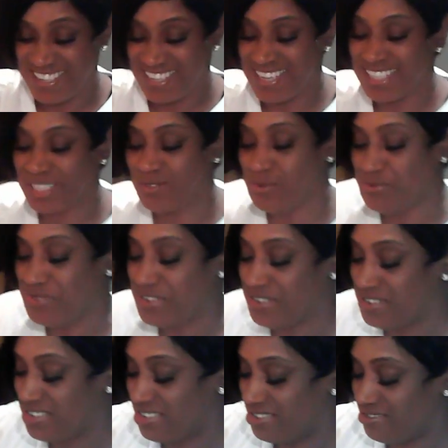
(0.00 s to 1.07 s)
That's what we're
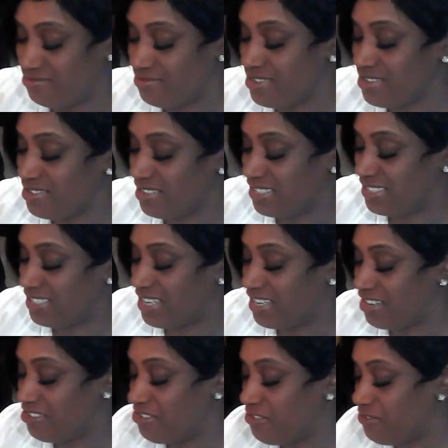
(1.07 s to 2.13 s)
going to do. We're going to set
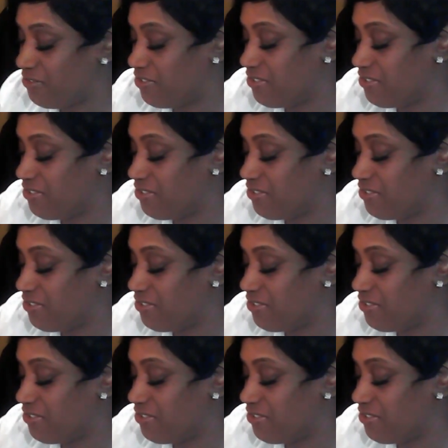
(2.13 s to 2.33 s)
it off.